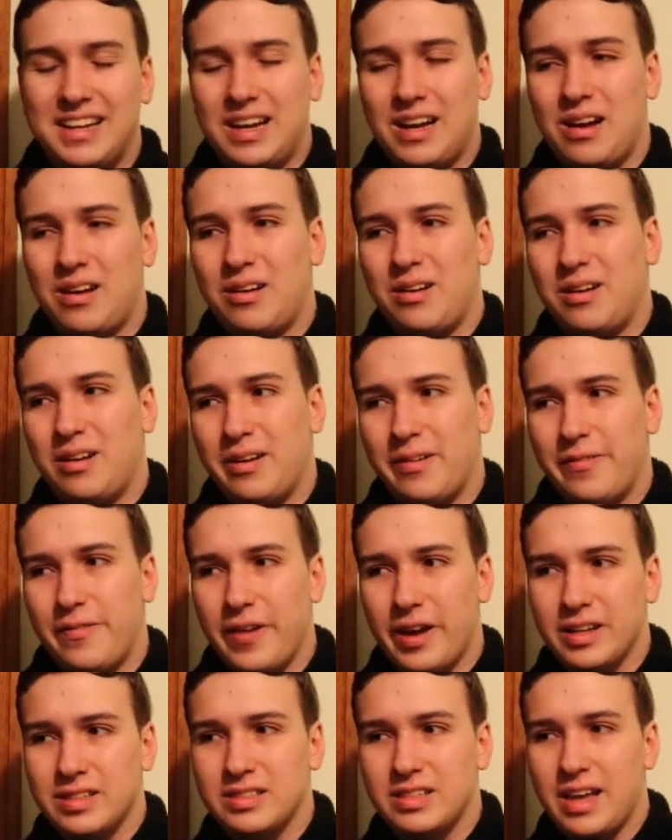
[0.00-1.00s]

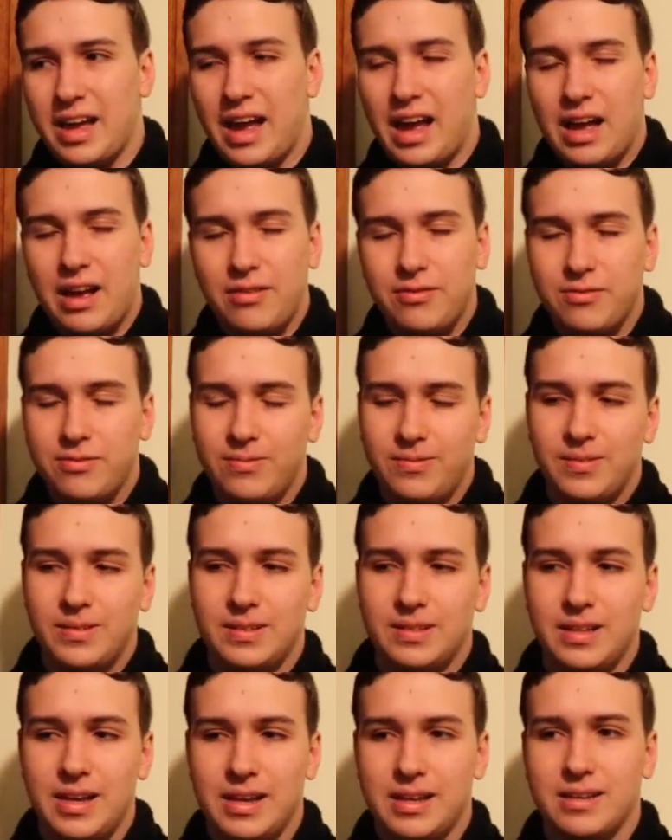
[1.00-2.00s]
Effect to have,
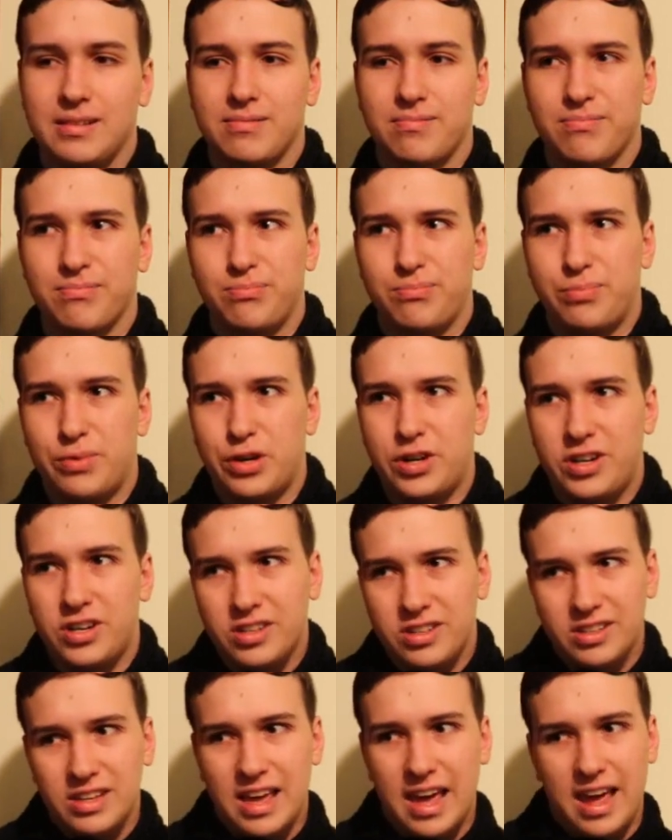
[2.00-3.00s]
like,
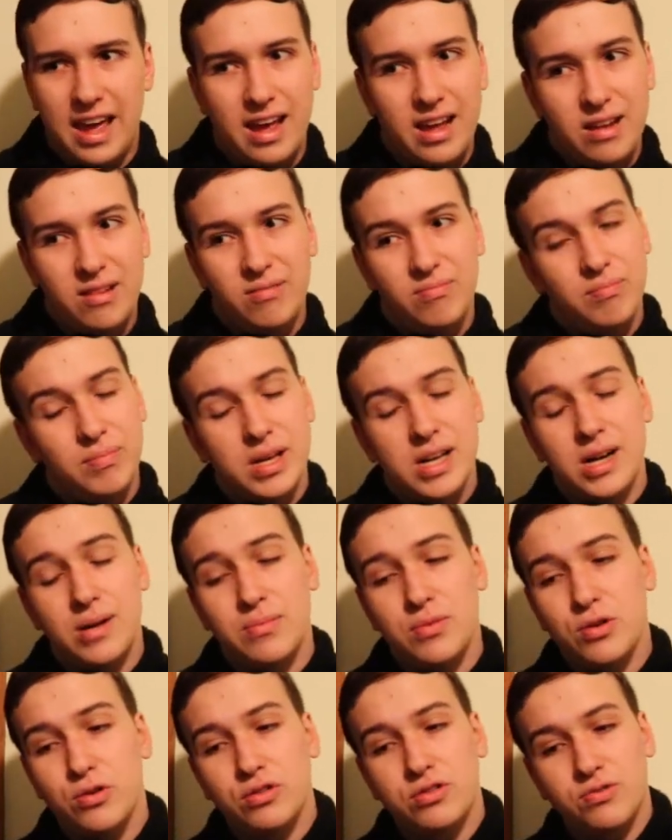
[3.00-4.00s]
burned can
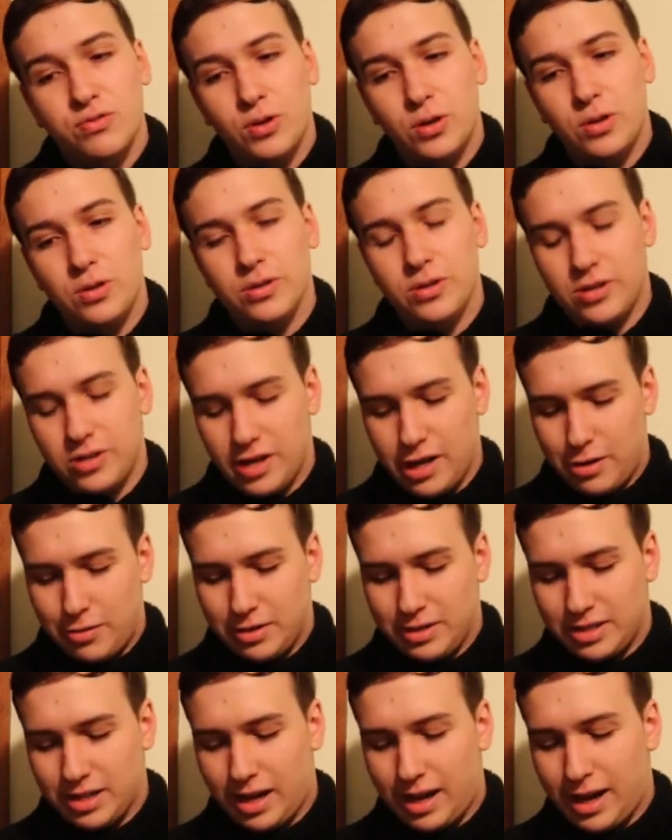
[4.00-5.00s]
become useful, you know,
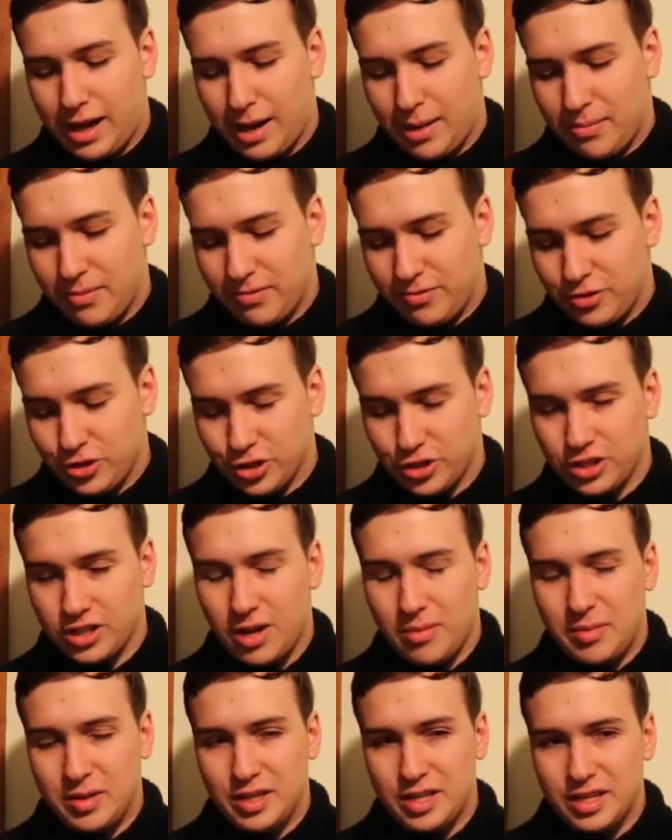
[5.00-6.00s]
in time. Just
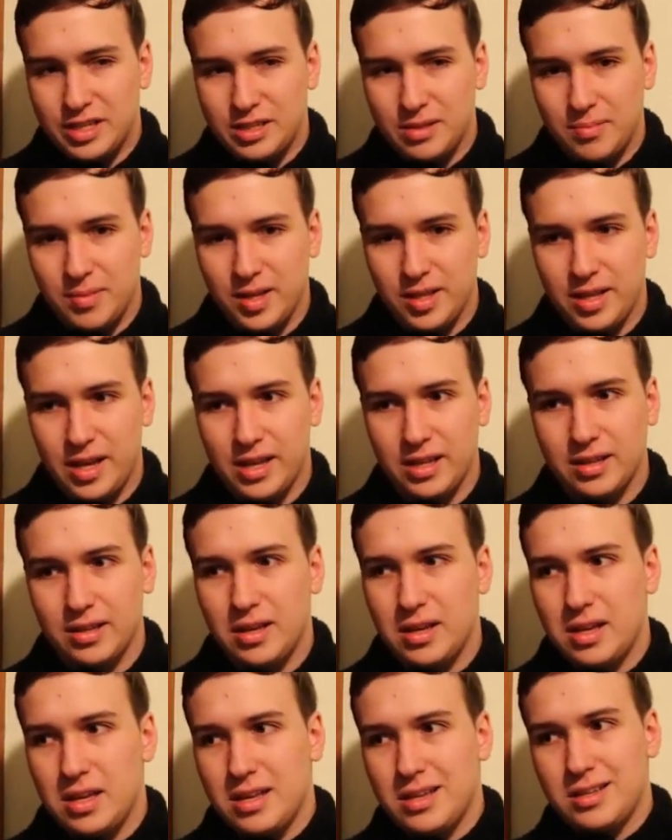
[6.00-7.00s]
summon this and be like,
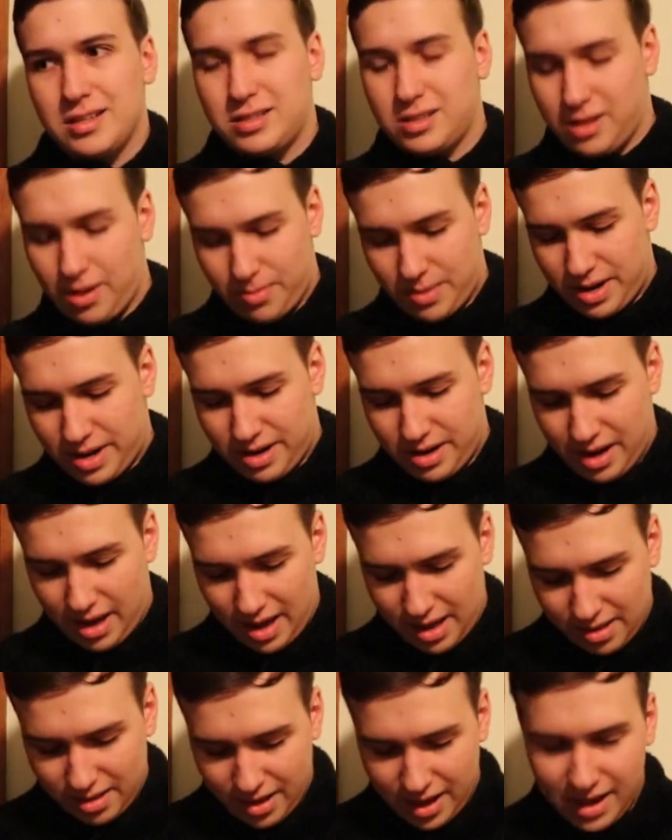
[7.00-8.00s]
summon
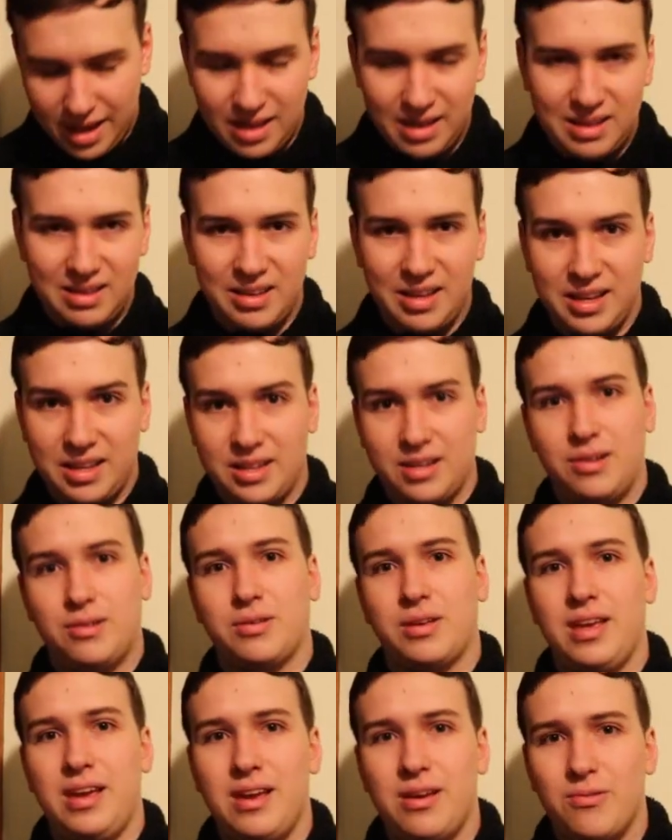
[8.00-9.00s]
a light and like,
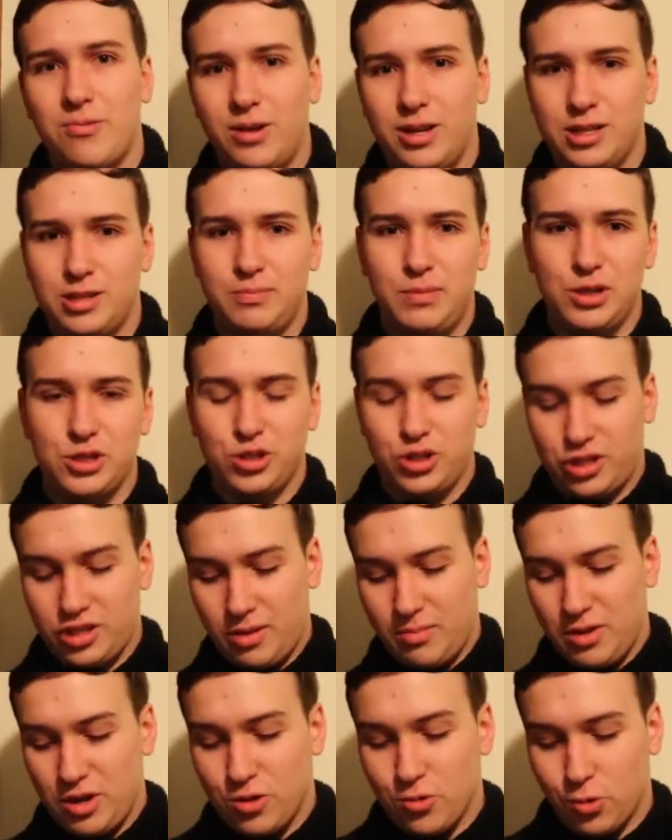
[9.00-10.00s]
okay, you want a special
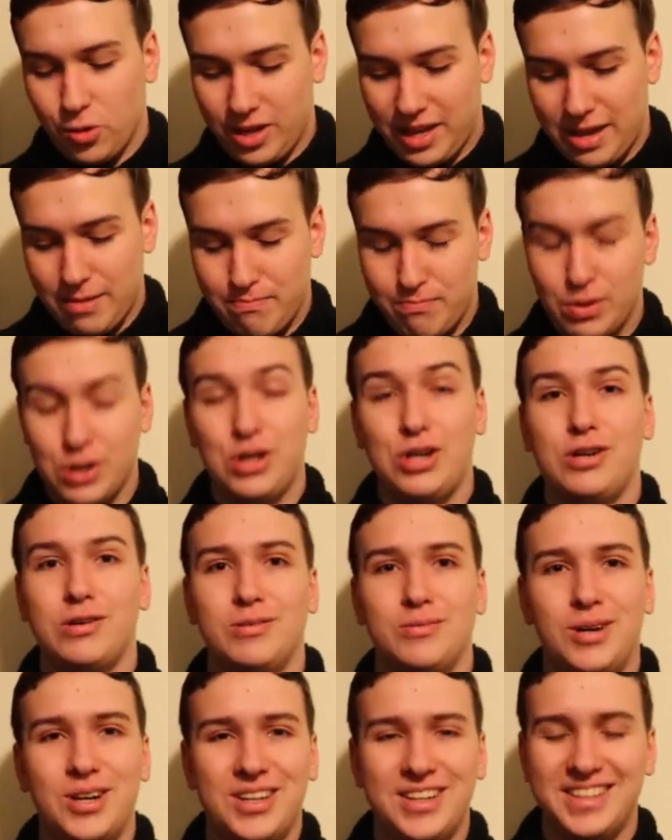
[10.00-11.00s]
summon, go and get
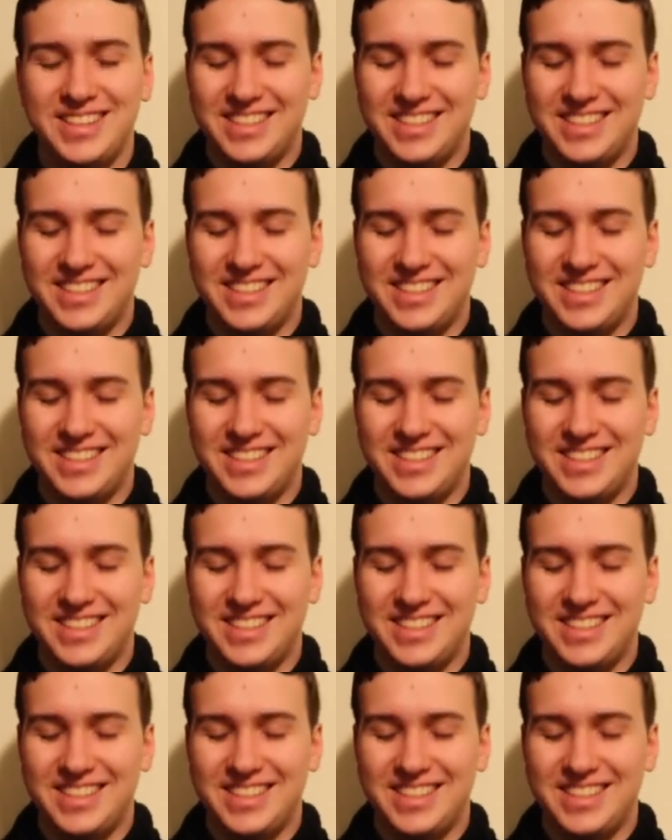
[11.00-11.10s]
burned.